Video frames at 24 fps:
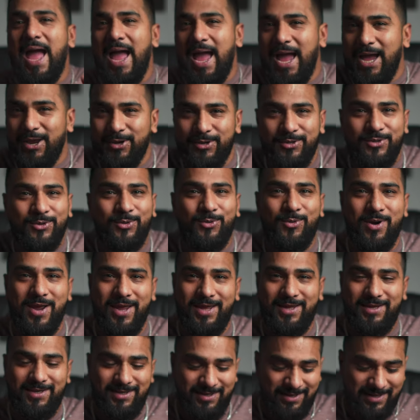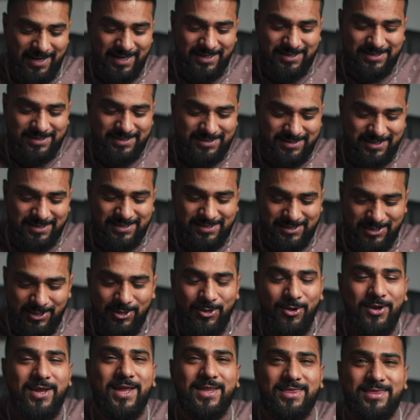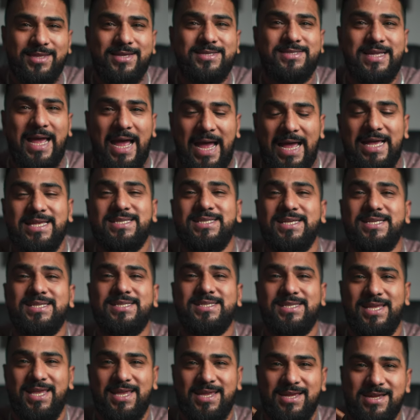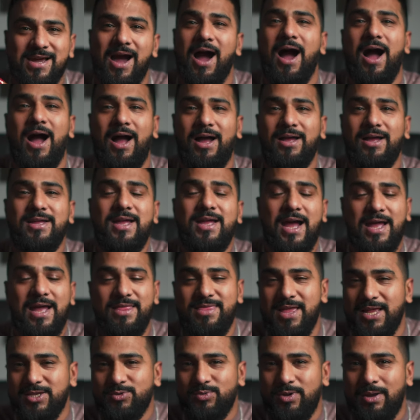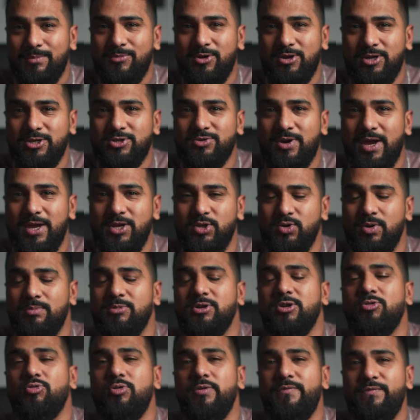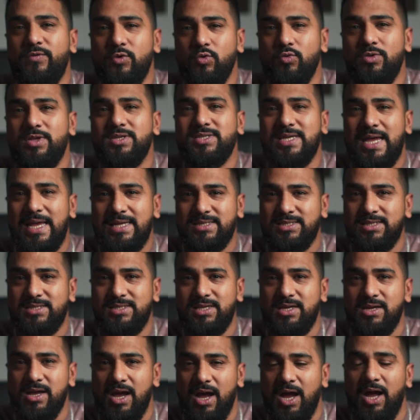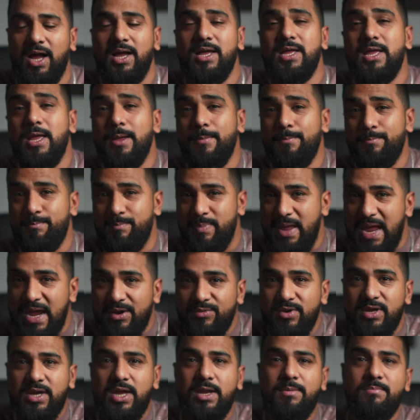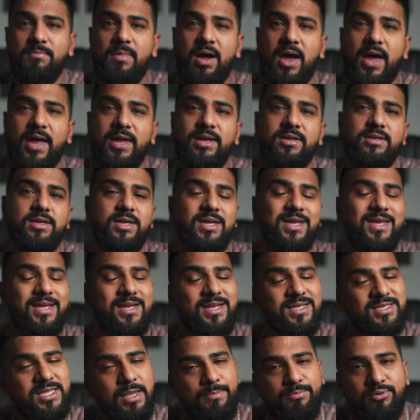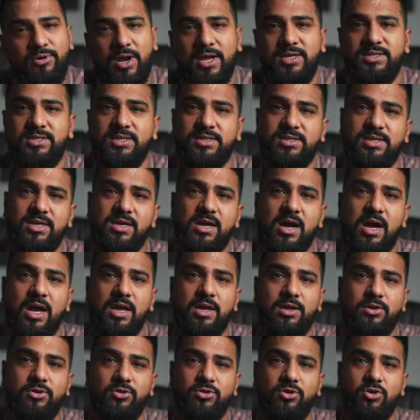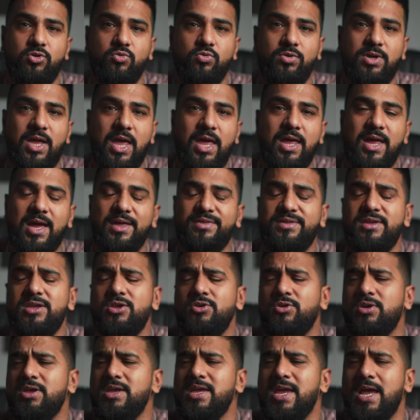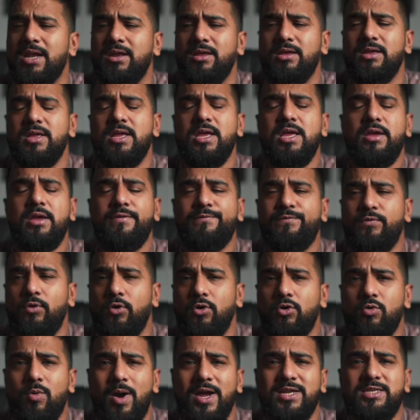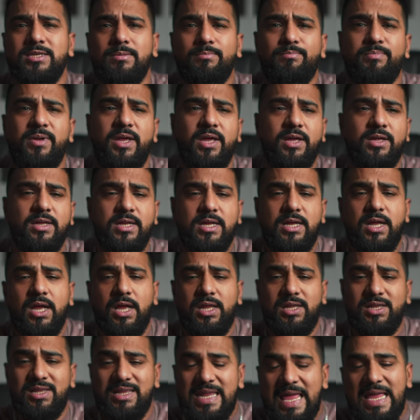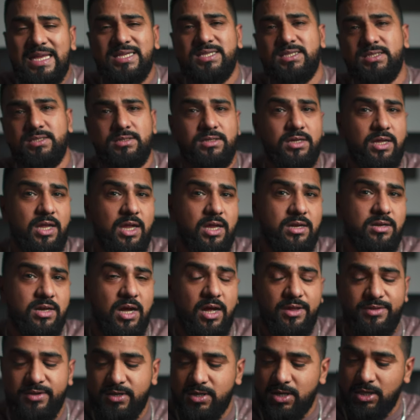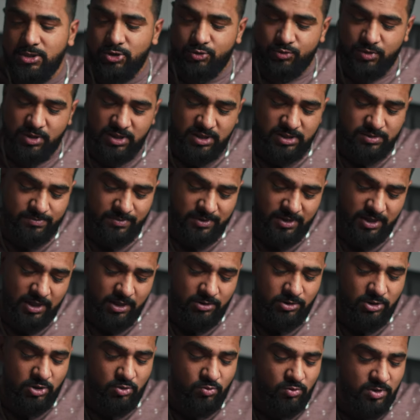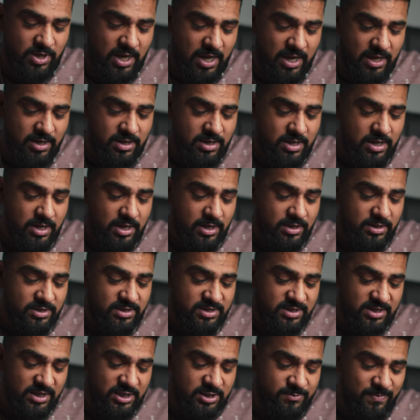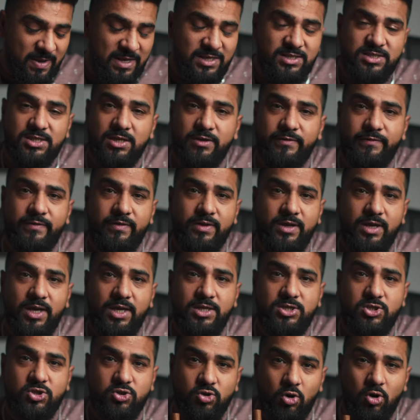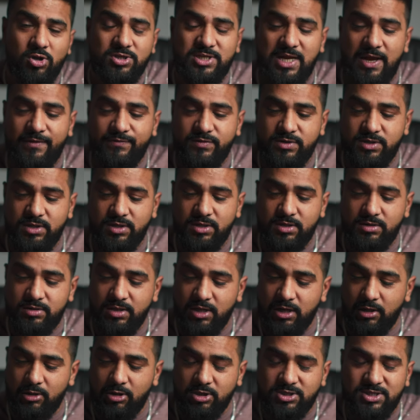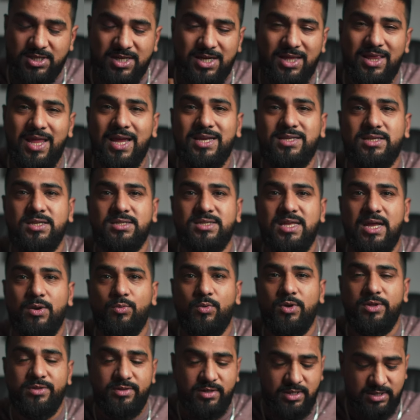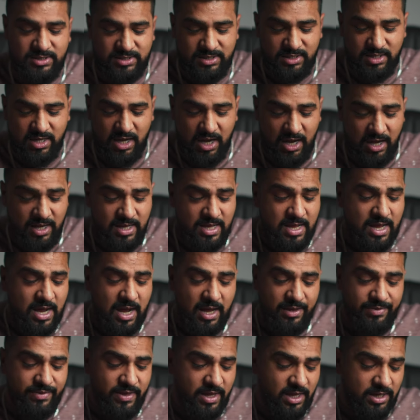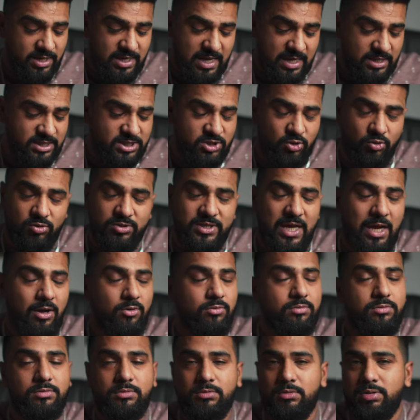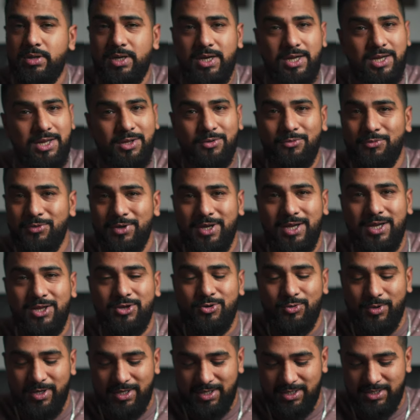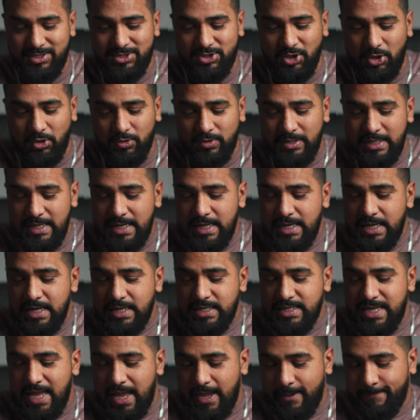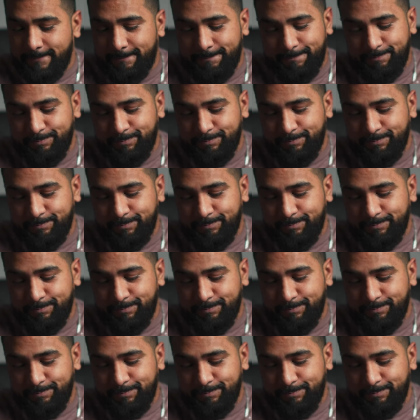out of the way. Let's just look at this as a cigar. And that's what I'm gonna try and do. I'm gonna review this as a cigar, bearing in mind it is a pricey cigar here in the UK. I think you can get it for quite a bit less in other countries, but here in the UK, this is expensive, it's sought after, there are lots of collectors that want this cigar and they get sold out really, really quickly. So yeah,